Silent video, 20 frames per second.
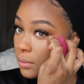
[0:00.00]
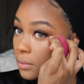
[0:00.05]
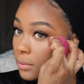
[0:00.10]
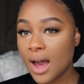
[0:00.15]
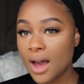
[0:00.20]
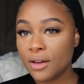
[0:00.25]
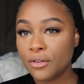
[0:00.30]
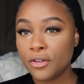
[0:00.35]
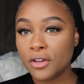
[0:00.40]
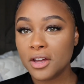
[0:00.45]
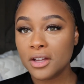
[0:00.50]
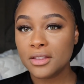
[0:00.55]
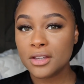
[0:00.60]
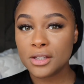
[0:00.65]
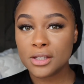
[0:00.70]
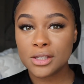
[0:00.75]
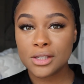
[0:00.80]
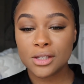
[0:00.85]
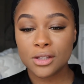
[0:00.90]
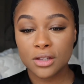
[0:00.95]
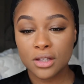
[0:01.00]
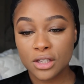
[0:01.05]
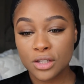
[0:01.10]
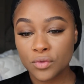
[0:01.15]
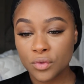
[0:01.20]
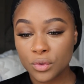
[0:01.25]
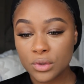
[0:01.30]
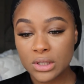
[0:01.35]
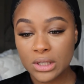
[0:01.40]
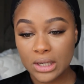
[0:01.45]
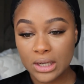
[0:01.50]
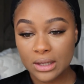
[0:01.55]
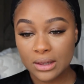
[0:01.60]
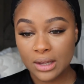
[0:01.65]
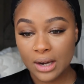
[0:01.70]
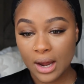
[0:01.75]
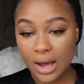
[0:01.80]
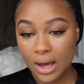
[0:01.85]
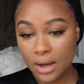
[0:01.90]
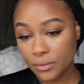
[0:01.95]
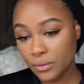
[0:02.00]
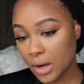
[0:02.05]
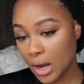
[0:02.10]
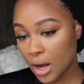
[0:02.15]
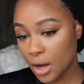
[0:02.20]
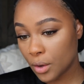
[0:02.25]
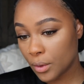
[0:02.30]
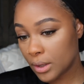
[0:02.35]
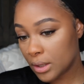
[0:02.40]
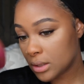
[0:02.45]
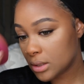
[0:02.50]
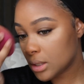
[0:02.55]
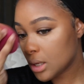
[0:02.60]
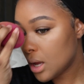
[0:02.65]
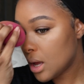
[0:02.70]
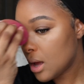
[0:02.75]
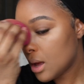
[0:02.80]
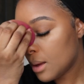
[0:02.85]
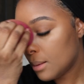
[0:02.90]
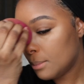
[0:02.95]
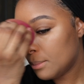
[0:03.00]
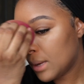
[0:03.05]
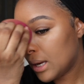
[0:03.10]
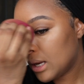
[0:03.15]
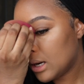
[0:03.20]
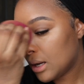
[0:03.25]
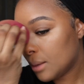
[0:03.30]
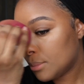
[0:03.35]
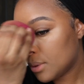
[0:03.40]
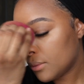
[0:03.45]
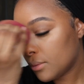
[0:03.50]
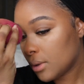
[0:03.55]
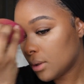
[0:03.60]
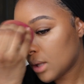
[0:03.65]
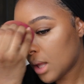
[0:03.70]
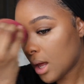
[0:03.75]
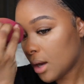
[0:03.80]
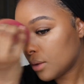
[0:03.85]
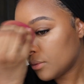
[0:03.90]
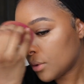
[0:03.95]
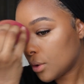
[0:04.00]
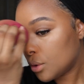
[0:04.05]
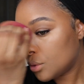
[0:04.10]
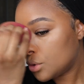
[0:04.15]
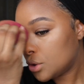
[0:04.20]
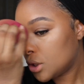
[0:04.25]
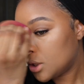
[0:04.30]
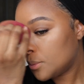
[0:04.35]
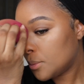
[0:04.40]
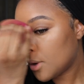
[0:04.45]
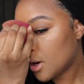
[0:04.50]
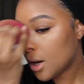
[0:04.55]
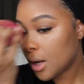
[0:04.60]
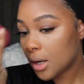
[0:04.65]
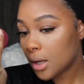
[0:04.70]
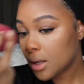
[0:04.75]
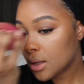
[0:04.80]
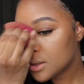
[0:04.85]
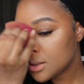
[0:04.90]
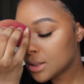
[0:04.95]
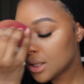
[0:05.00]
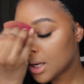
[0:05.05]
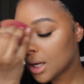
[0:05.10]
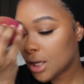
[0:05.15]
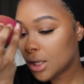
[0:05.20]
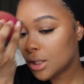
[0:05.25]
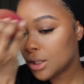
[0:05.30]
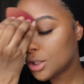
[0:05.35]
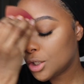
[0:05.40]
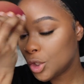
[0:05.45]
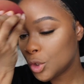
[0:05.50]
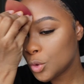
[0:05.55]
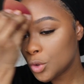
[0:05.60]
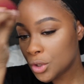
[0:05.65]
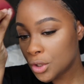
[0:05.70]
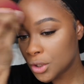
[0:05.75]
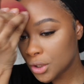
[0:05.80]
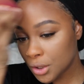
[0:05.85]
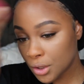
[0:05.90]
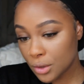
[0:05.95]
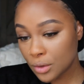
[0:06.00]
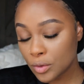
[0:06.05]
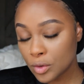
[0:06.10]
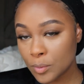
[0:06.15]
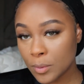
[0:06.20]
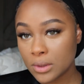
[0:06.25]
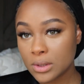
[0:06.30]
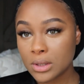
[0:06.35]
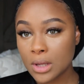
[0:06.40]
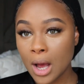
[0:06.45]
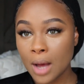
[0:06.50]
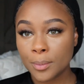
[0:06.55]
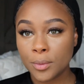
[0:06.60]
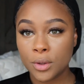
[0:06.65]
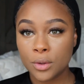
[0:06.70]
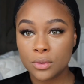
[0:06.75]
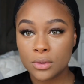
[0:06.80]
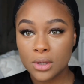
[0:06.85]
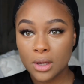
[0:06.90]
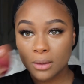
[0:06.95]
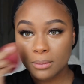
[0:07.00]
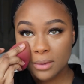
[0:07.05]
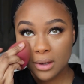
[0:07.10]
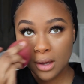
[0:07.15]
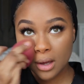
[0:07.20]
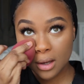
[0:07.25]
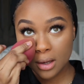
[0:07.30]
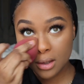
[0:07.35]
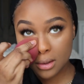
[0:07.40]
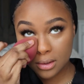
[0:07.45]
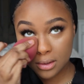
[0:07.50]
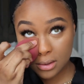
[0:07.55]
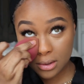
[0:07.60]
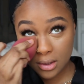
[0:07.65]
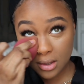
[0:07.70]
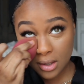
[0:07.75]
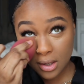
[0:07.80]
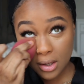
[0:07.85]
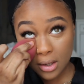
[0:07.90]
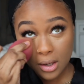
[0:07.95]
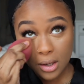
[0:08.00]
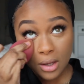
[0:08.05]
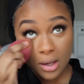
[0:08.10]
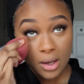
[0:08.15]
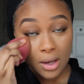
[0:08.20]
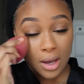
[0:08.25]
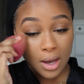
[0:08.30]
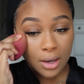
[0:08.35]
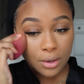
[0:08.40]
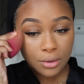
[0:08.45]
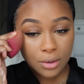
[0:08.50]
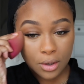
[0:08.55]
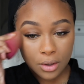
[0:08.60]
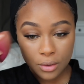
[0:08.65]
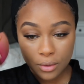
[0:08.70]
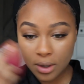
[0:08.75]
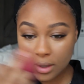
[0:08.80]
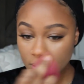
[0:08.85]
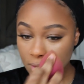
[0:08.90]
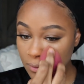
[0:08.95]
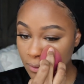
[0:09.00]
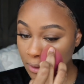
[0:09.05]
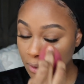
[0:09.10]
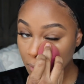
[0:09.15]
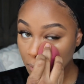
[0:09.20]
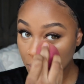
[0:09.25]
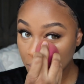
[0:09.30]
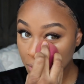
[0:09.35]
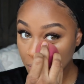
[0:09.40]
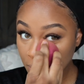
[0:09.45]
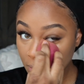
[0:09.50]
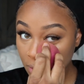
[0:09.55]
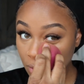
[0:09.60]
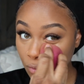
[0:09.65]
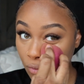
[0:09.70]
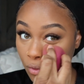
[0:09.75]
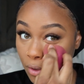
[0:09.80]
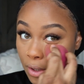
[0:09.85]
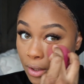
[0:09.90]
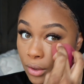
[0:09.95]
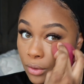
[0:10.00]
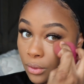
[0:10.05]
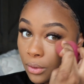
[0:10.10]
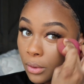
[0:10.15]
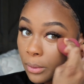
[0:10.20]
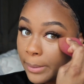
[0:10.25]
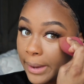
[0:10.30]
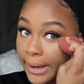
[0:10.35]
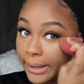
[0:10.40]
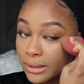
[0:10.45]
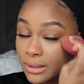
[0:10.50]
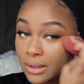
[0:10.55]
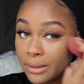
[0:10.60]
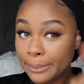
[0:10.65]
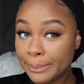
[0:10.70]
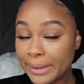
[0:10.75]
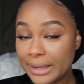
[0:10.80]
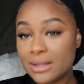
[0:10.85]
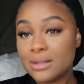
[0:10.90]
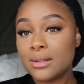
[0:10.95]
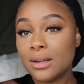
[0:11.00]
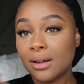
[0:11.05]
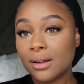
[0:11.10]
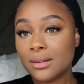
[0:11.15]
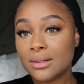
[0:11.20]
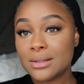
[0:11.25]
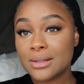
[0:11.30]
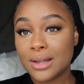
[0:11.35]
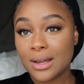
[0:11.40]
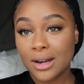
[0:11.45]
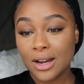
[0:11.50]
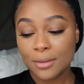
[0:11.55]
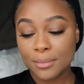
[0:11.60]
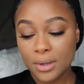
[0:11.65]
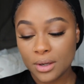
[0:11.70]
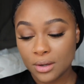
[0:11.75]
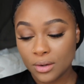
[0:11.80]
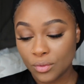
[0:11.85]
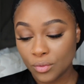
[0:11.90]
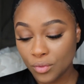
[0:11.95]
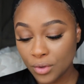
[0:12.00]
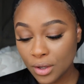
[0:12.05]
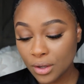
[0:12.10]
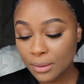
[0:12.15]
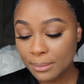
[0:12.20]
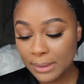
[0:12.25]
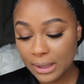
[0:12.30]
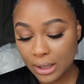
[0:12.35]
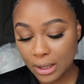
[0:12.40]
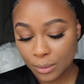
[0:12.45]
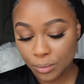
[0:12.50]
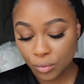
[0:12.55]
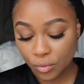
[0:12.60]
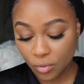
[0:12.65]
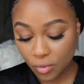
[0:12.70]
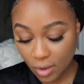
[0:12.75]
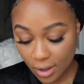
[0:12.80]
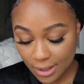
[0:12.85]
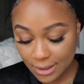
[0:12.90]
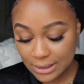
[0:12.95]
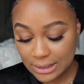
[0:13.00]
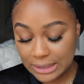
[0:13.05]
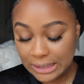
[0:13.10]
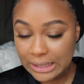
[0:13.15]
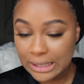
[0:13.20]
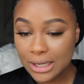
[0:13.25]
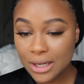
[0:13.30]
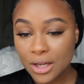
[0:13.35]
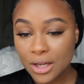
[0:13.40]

I feel like this this routine that I have now is made up of a lot of OG products that I used to use but stopped using because I don't know. I just feel like when you're in a rut, you go back to the basics. And I've been in a real makeup rut.